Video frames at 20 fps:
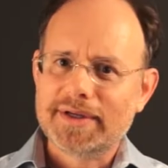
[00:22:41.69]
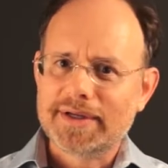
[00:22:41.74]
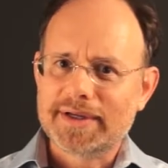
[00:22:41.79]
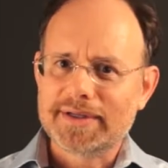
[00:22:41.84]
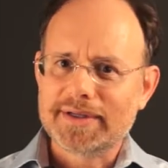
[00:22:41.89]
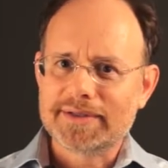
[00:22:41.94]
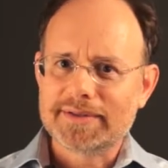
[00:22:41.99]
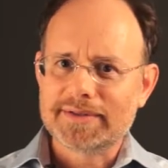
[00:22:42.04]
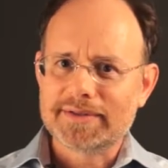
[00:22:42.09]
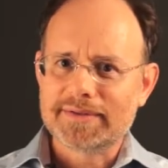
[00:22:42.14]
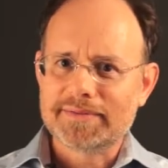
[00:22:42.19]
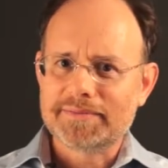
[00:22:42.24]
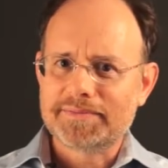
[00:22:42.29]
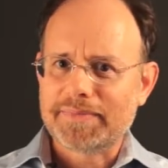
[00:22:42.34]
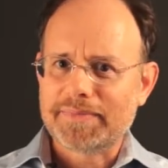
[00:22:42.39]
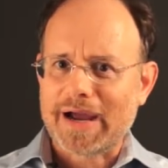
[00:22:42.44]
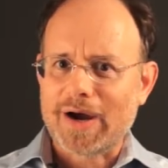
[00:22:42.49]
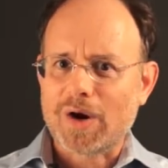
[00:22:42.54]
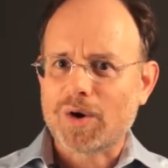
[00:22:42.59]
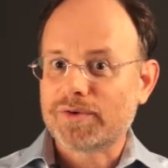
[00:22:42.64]

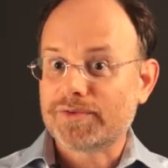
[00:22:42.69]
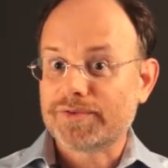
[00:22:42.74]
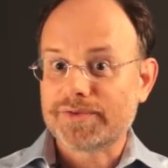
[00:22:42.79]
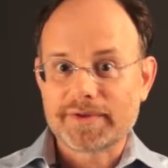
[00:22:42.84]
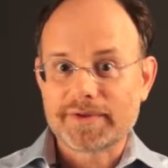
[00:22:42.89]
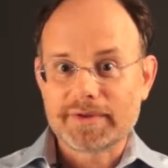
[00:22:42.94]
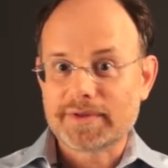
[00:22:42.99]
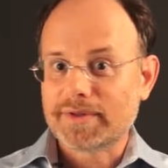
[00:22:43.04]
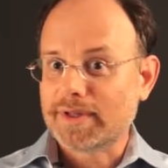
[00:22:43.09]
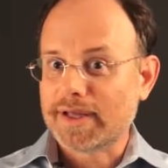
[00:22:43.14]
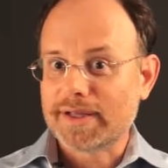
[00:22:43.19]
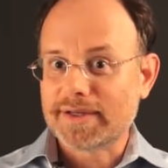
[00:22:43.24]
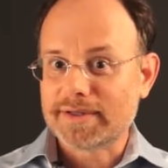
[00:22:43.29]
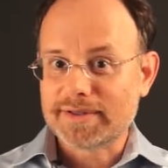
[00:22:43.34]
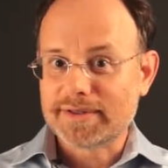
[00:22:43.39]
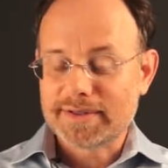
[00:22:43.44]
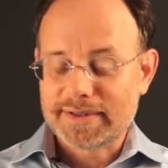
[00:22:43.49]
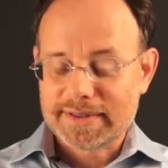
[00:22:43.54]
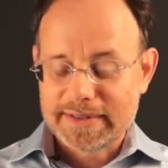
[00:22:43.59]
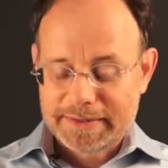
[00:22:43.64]
and powerful
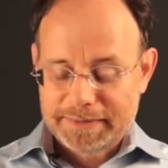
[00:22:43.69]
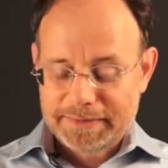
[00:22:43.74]
and